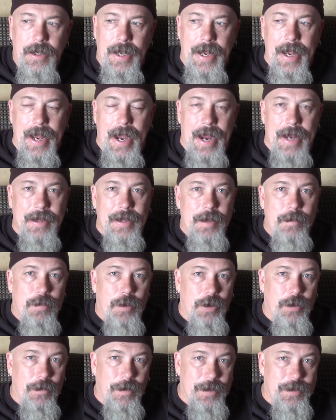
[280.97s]
a highly
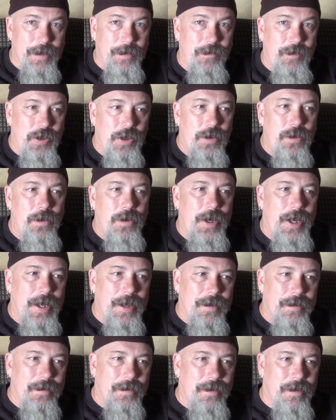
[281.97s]
progressive dude
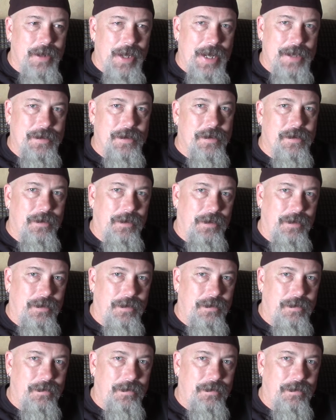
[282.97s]
in classical,